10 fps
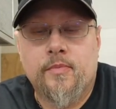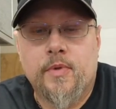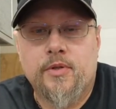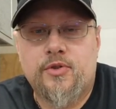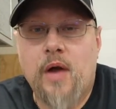
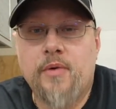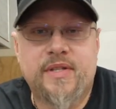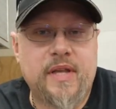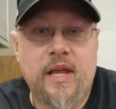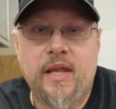So I would
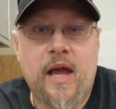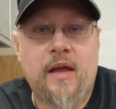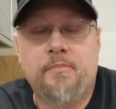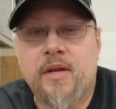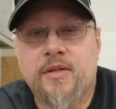say,
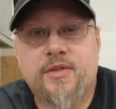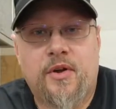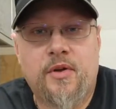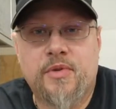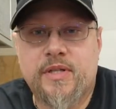yeah,
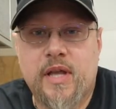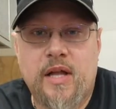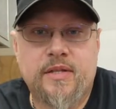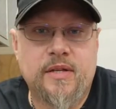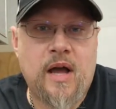Minnesota,
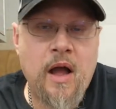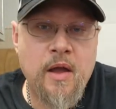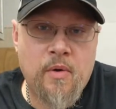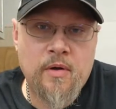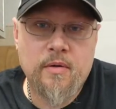Wisconsin,
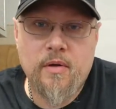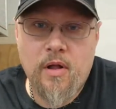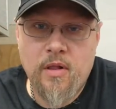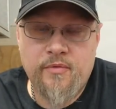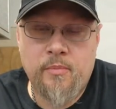Iowa,
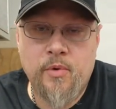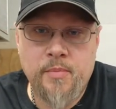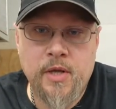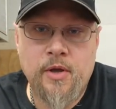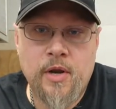all of them would
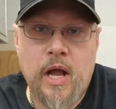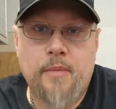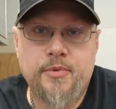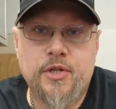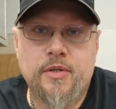be good
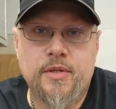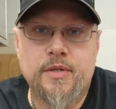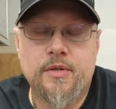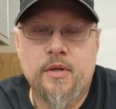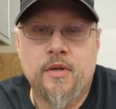
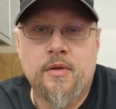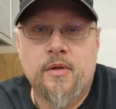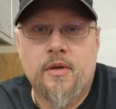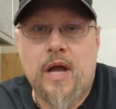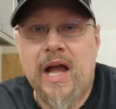options.
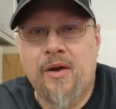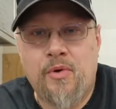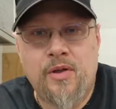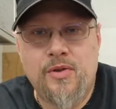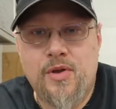
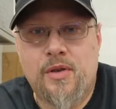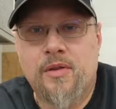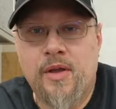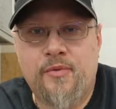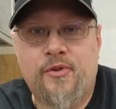Iowa, you could
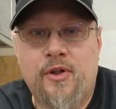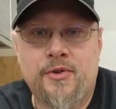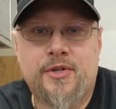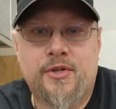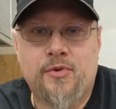live
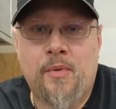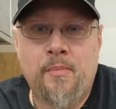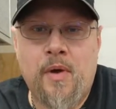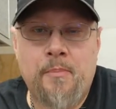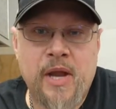closer
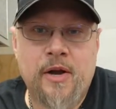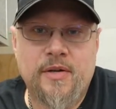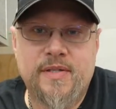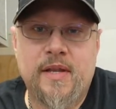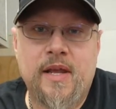to a bigger
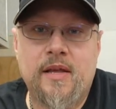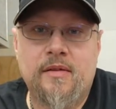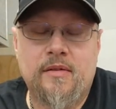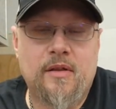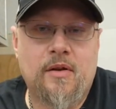
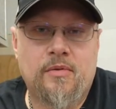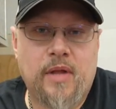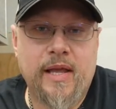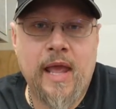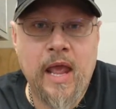city,
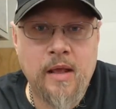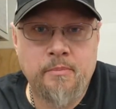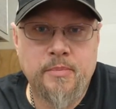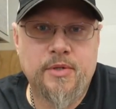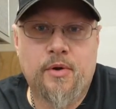like
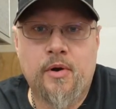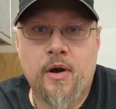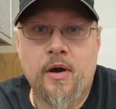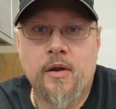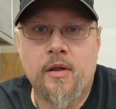Ames
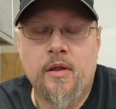or